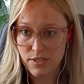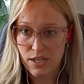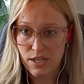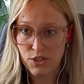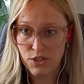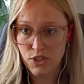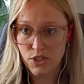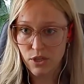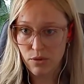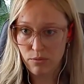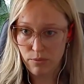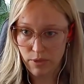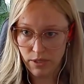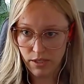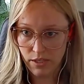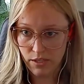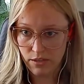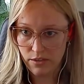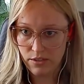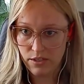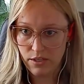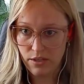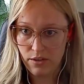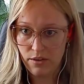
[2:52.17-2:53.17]
was actually a really
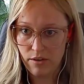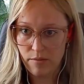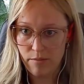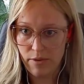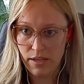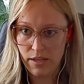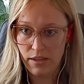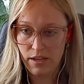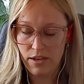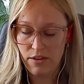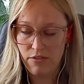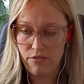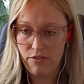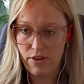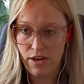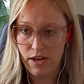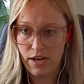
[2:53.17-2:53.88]
good year in my life.